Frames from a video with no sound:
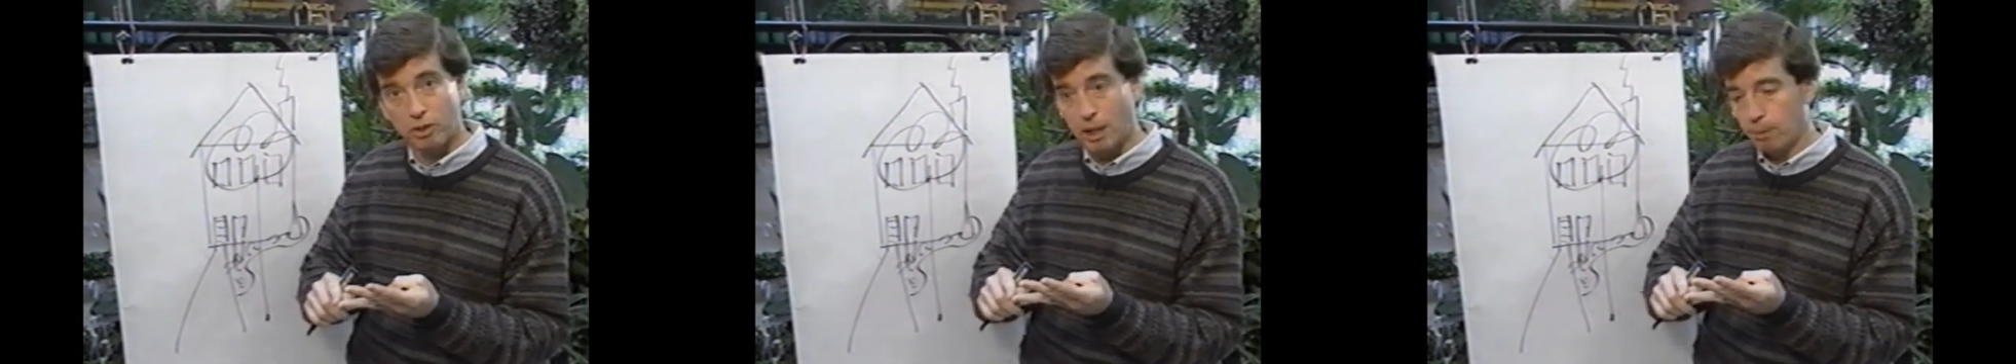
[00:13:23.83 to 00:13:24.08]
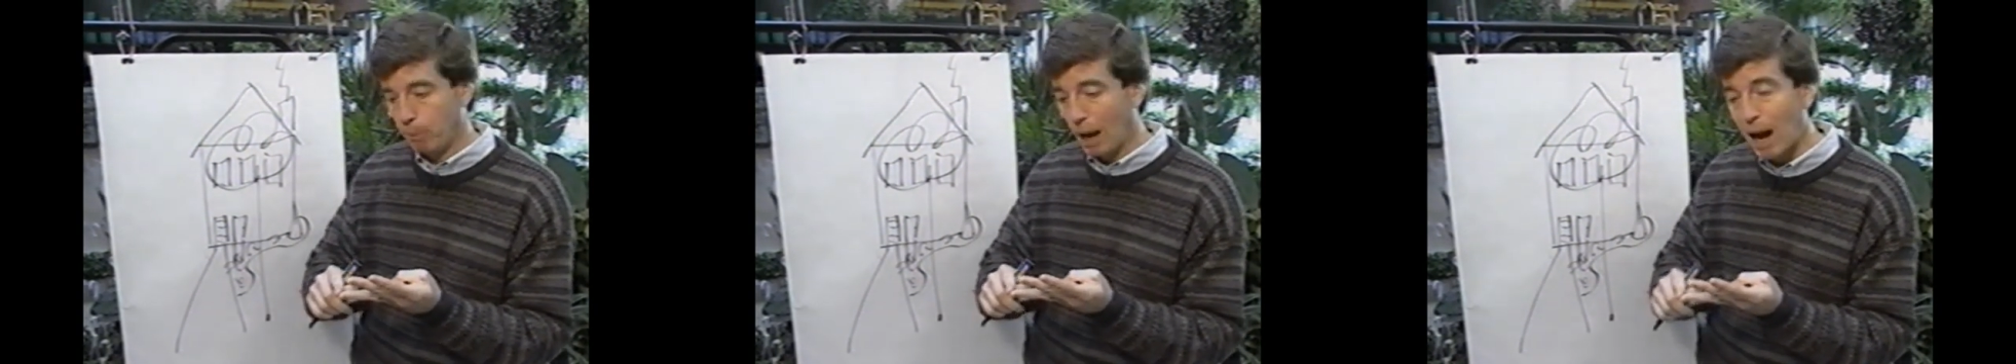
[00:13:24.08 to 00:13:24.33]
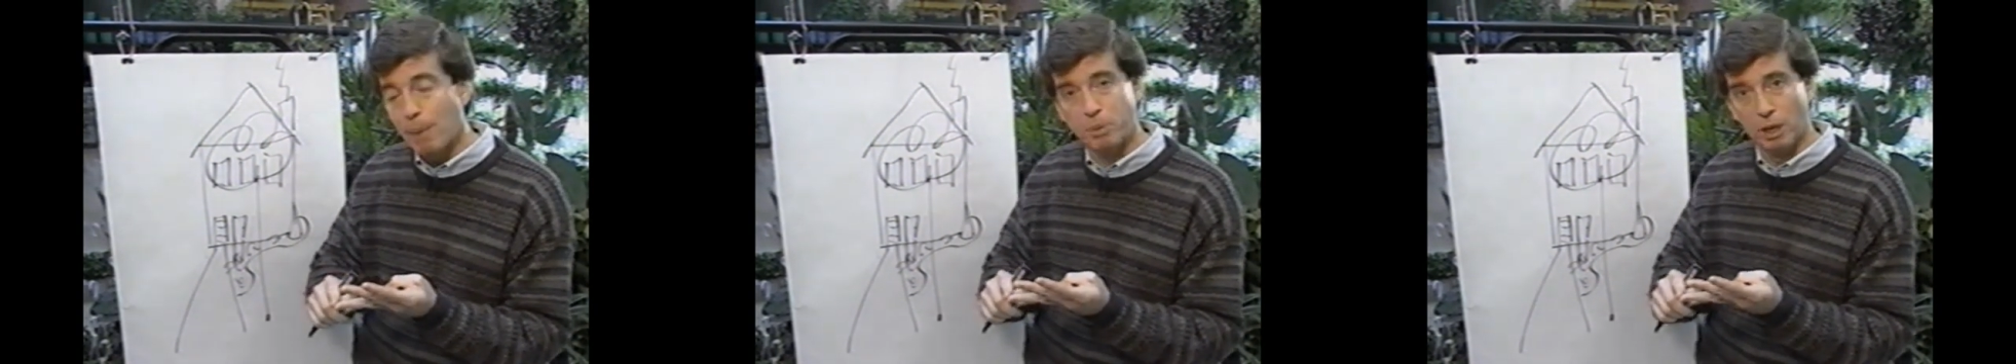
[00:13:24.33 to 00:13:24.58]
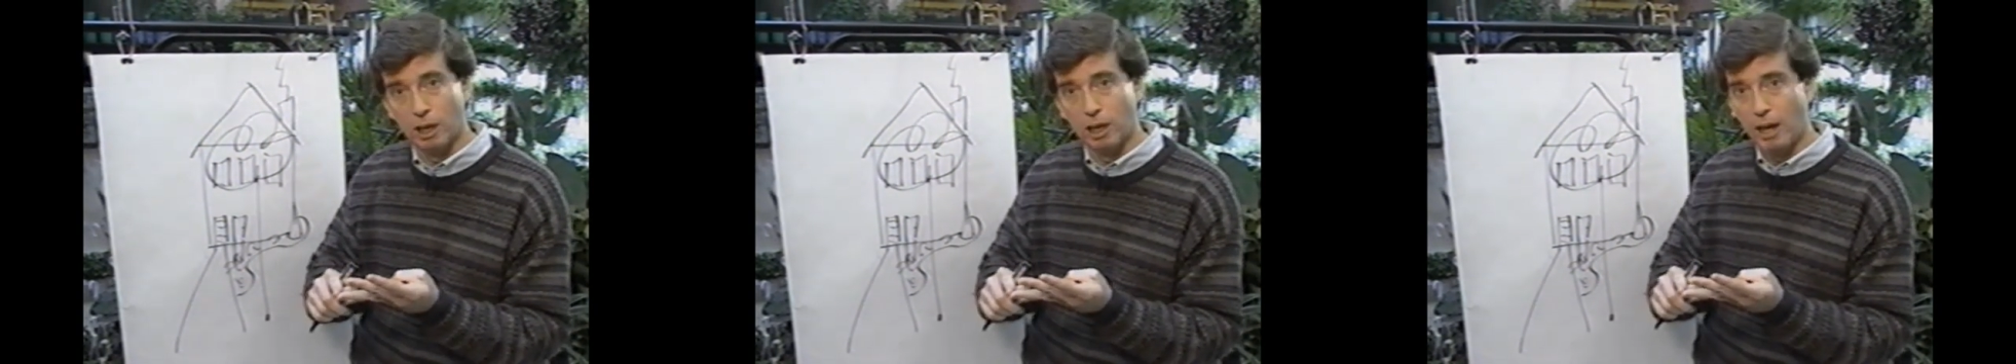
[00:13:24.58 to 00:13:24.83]
popular
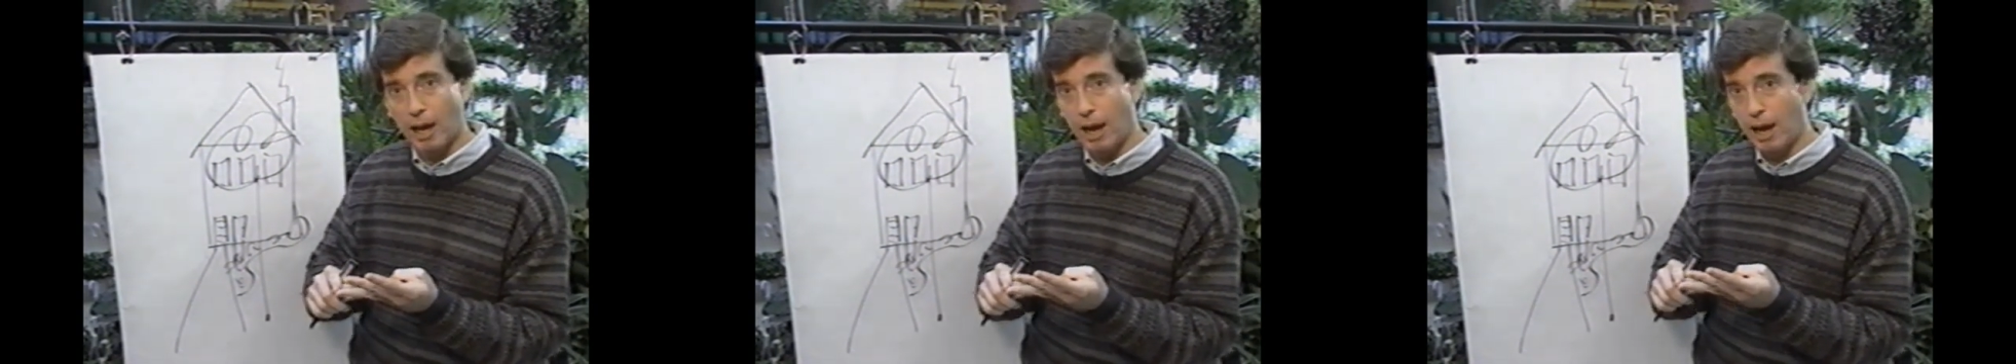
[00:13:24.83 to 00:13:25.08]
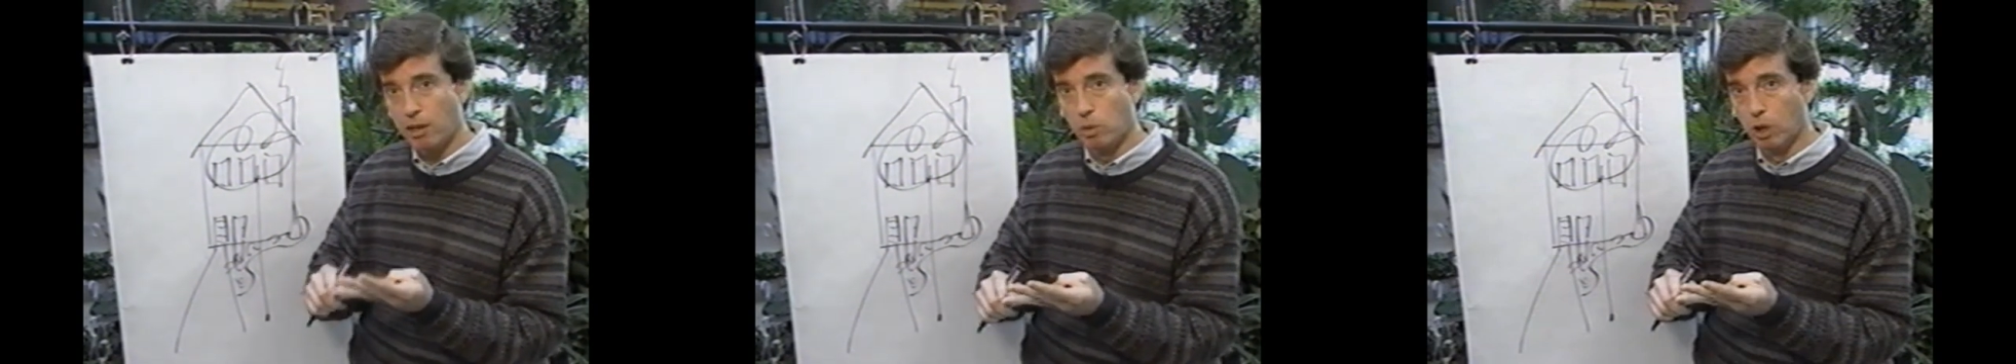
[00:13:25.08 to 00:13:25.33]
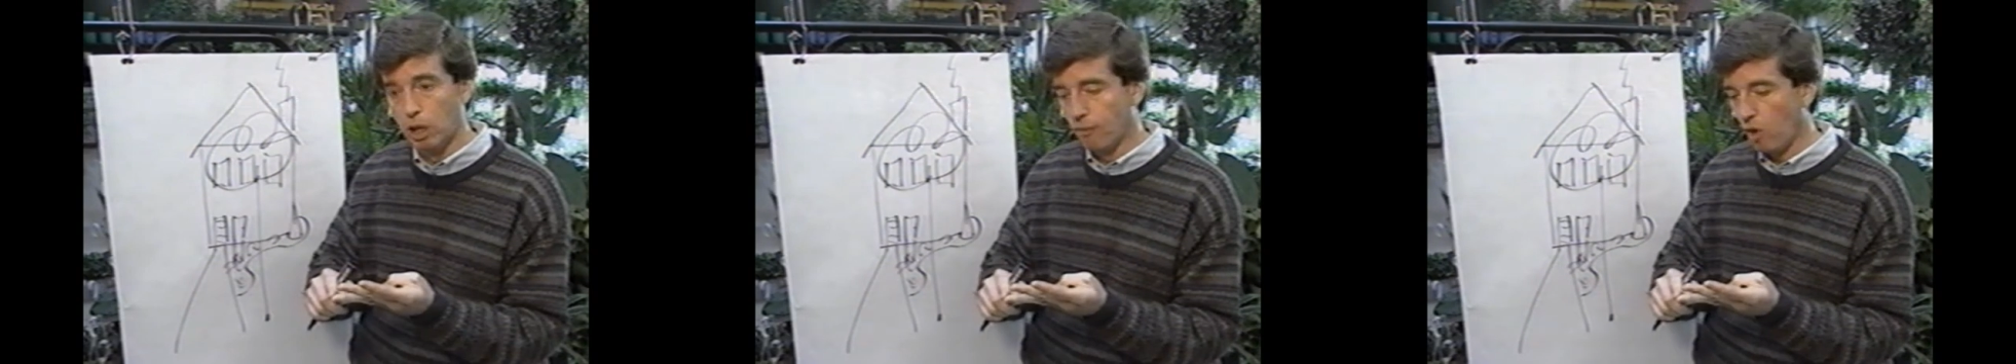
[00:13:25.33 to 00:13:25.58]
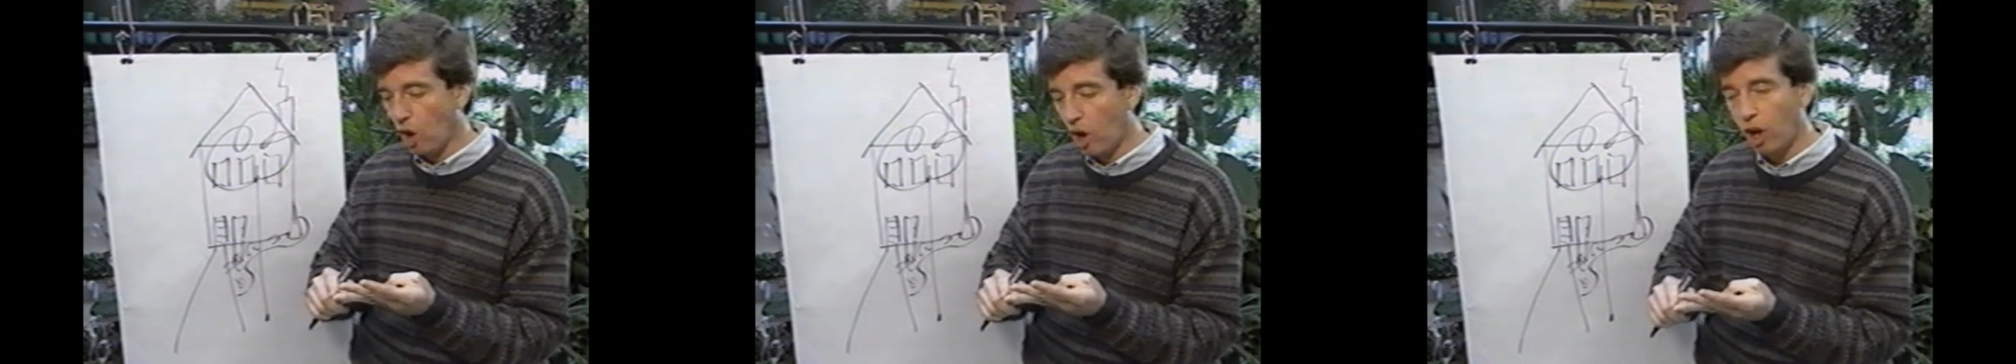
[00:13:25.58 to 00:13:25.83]
annual of
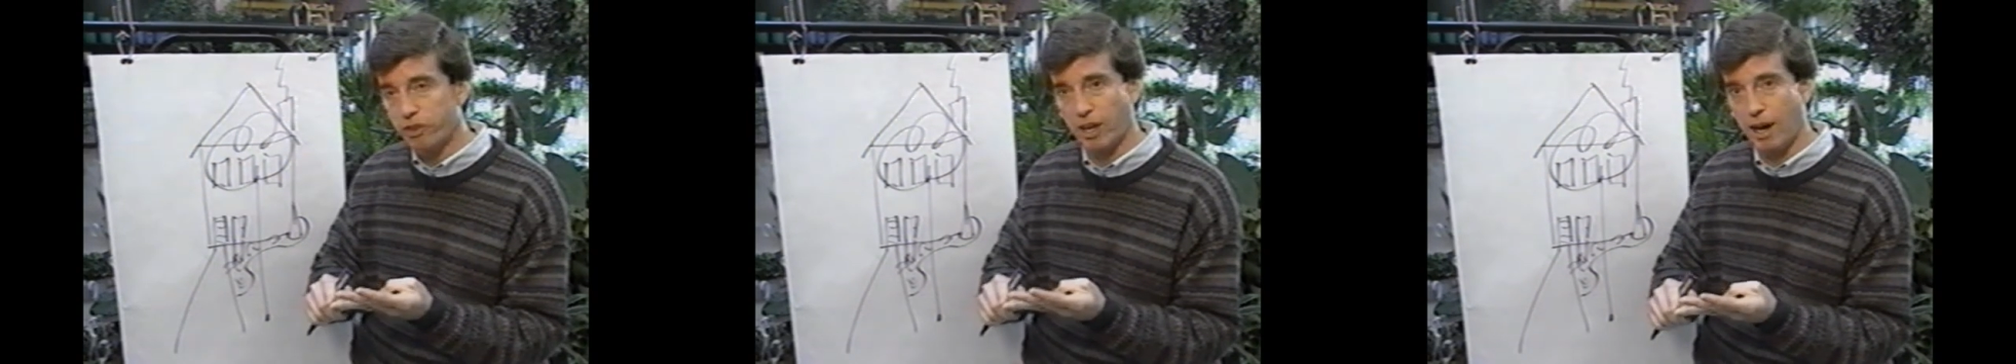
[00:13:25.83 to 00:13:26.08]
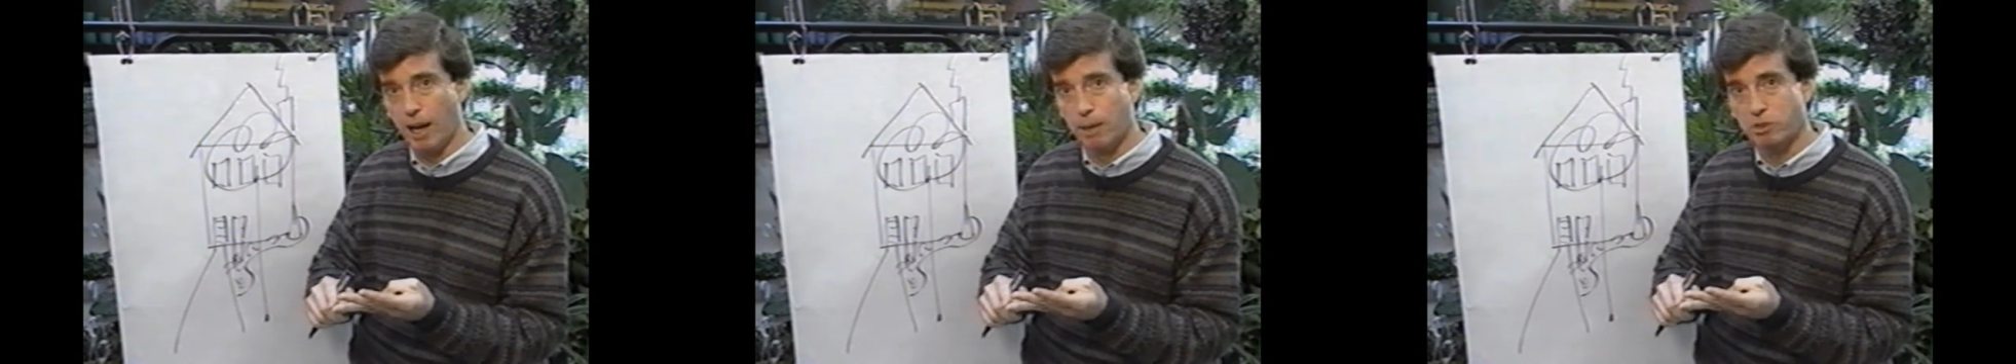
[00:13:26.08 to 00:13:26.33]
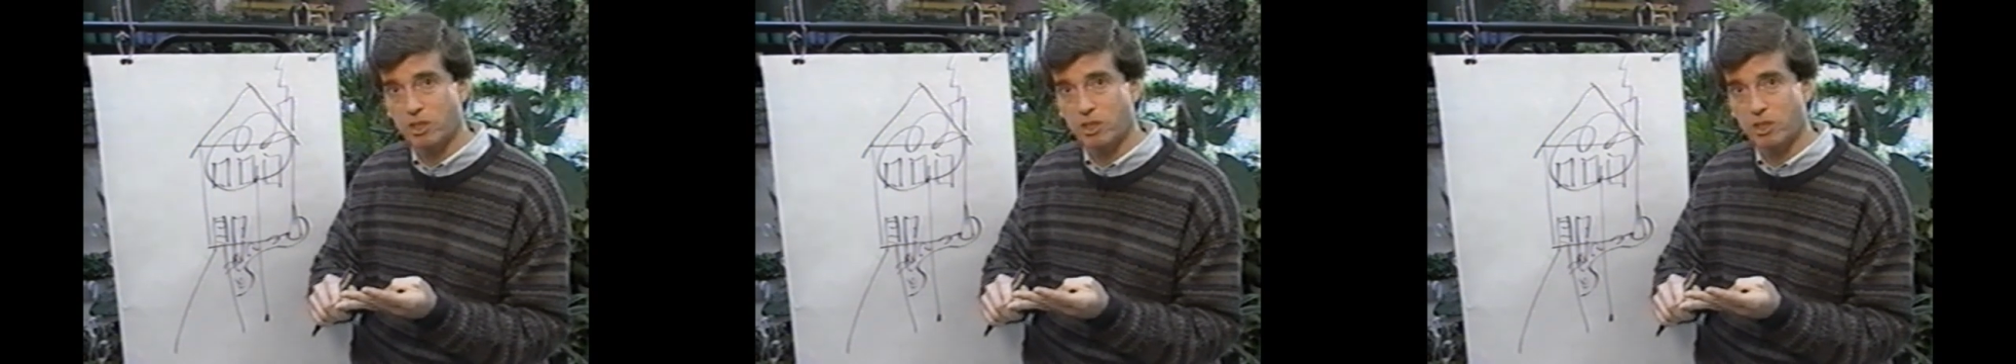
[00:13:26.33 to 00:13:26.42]
all times,